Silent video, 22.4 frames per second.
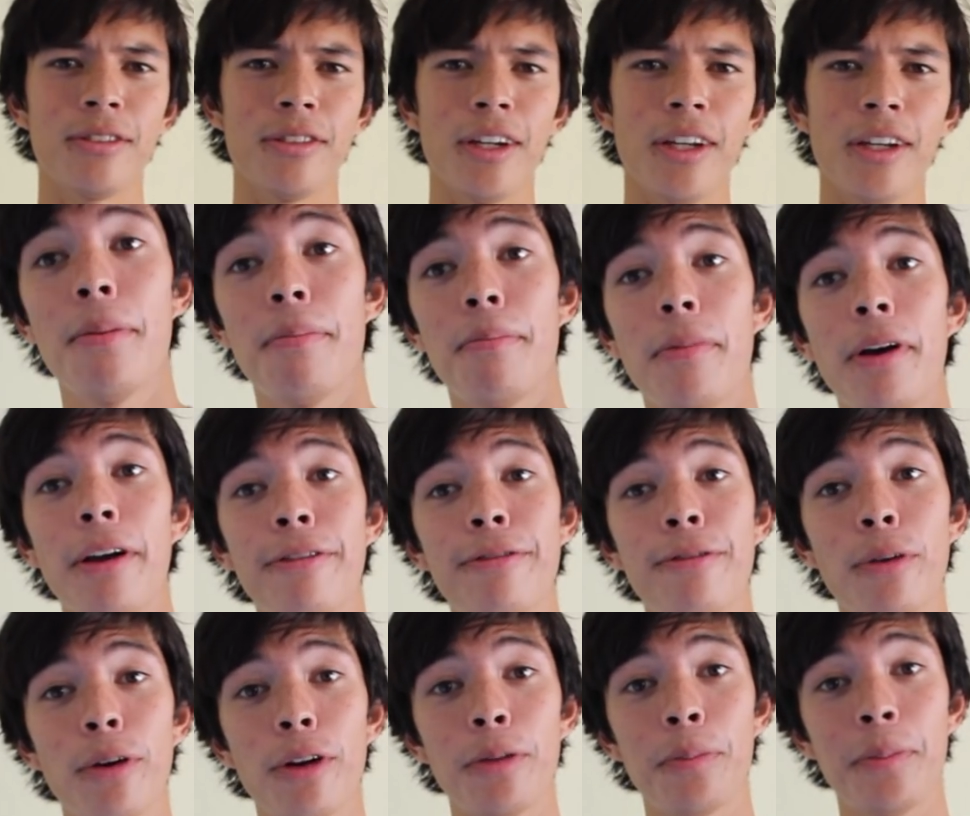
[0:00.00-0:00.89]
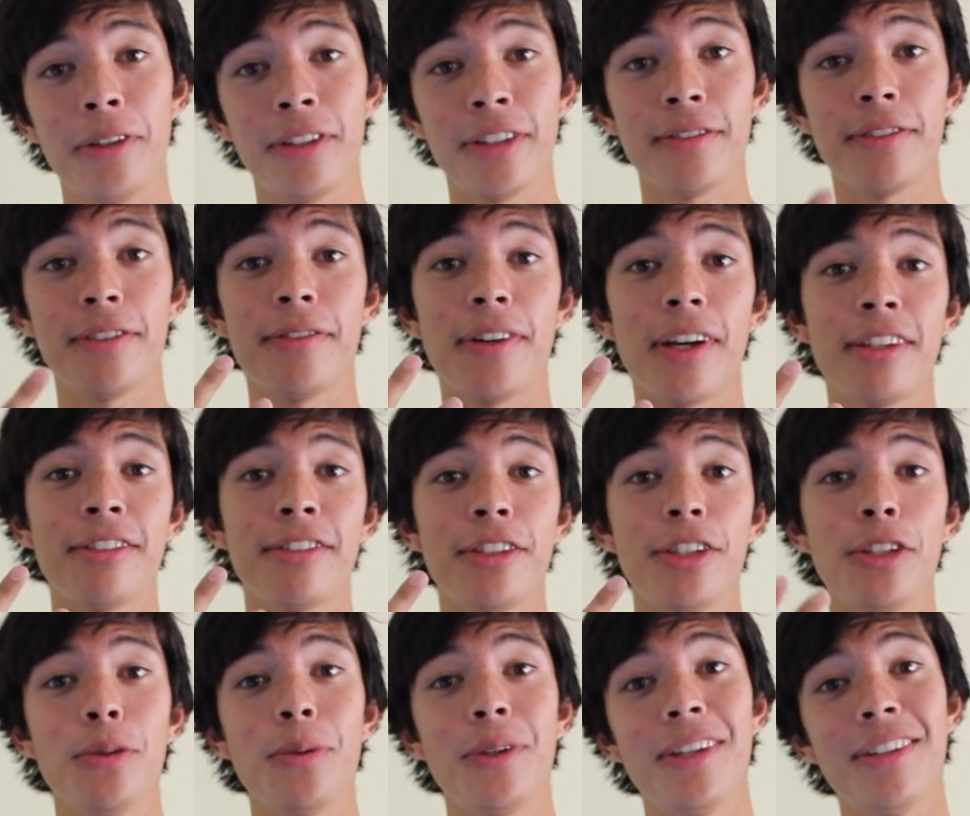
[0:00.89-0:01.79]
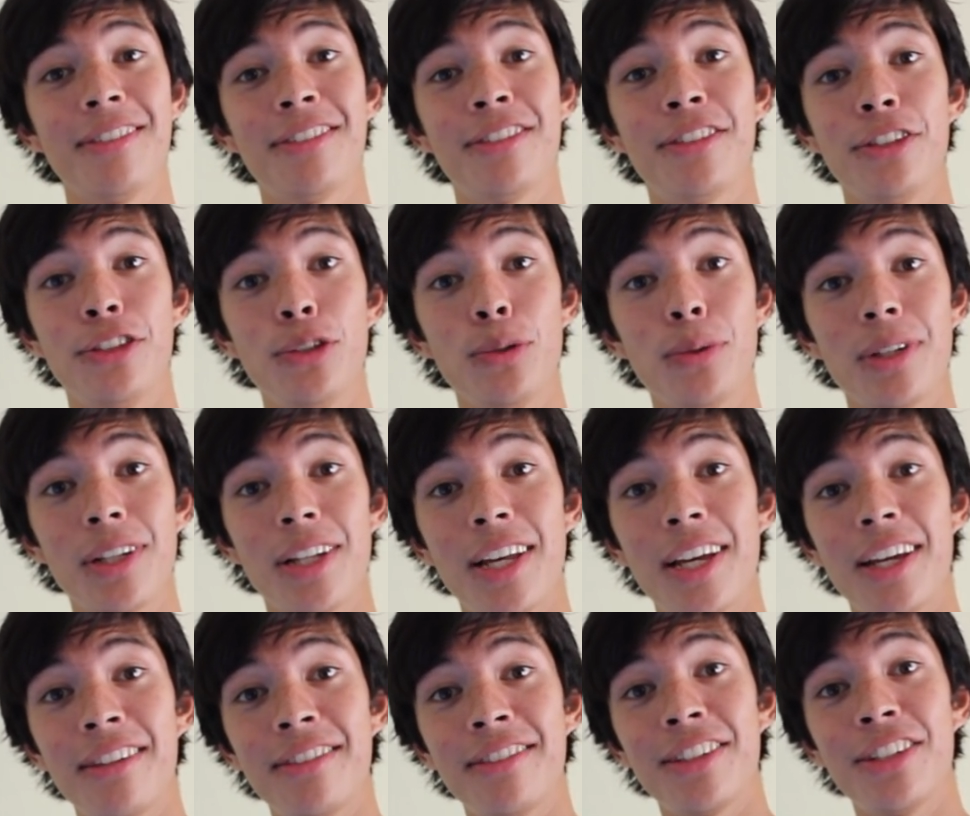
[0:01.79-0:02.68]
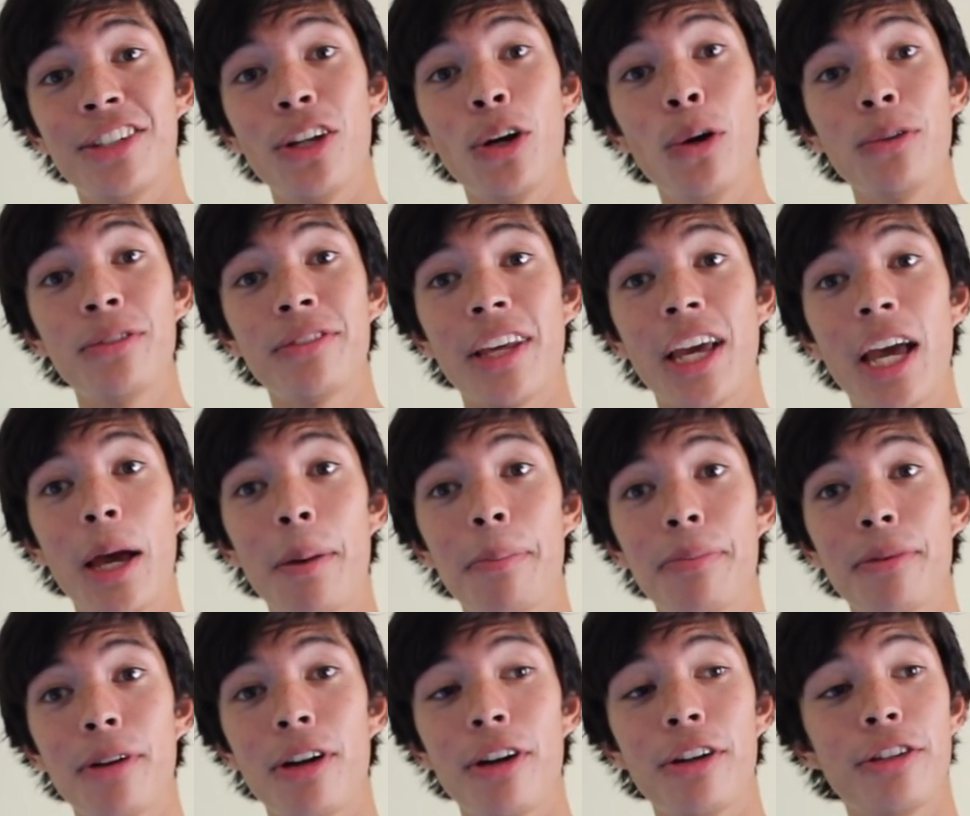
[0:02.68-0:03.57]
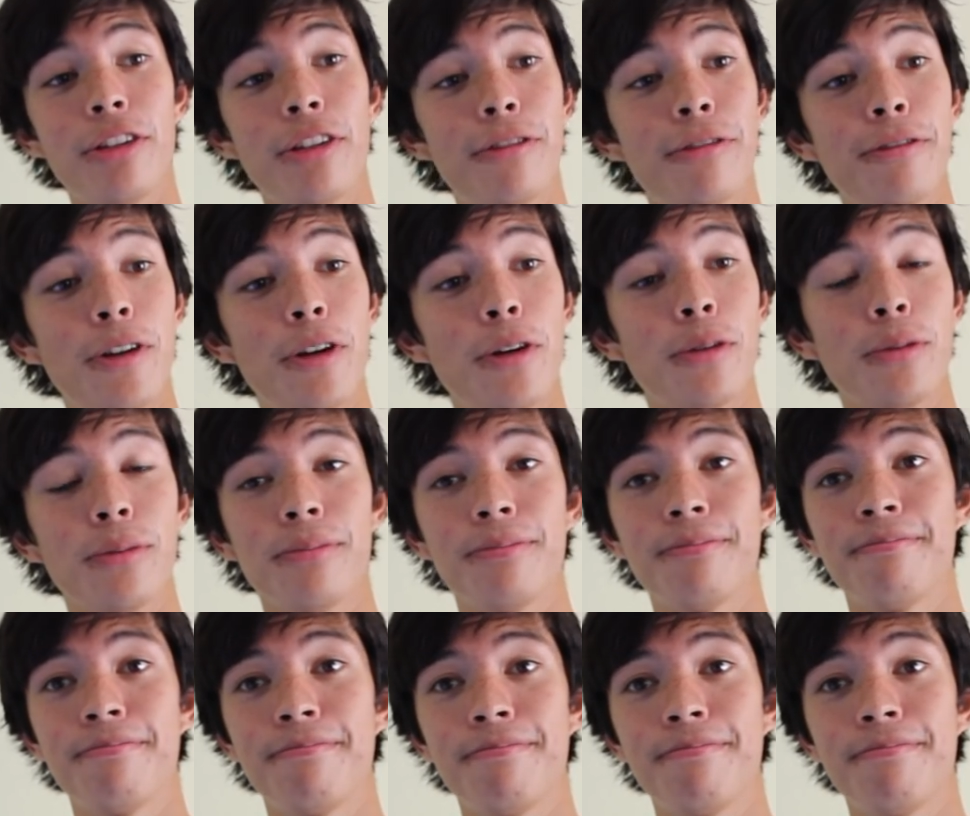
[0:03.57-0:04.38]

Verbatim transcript: Right? My fourth piece of advice to you is to utilize the Notes app on your phone.